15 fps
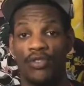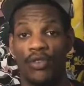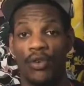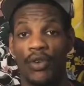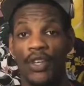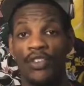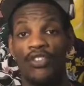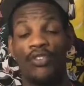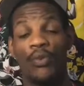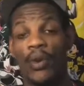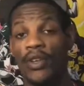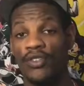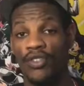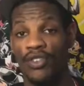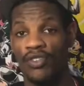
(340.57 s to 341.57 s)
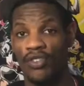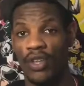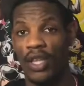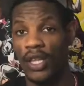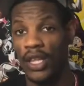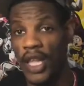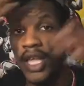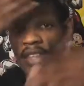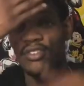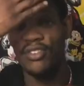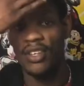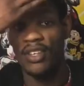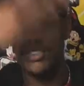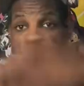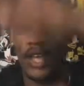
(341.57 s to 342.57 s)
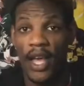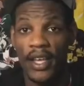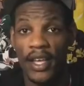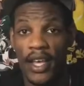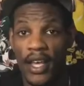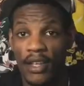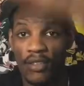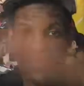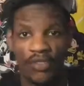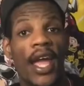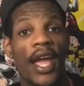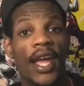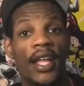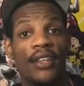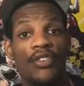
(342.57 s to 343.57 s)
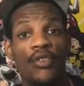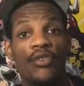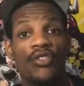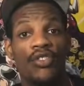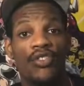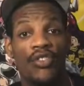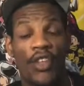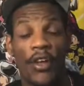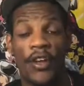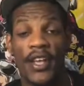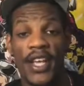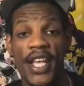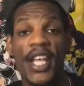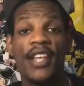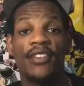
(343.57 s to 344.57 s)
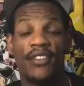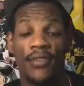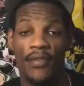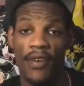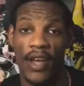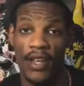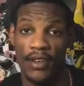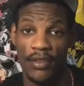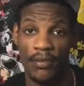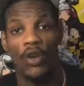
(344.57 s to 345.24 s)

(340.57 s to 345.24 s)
So he switches lenses, I guess, and uses their heat to find them.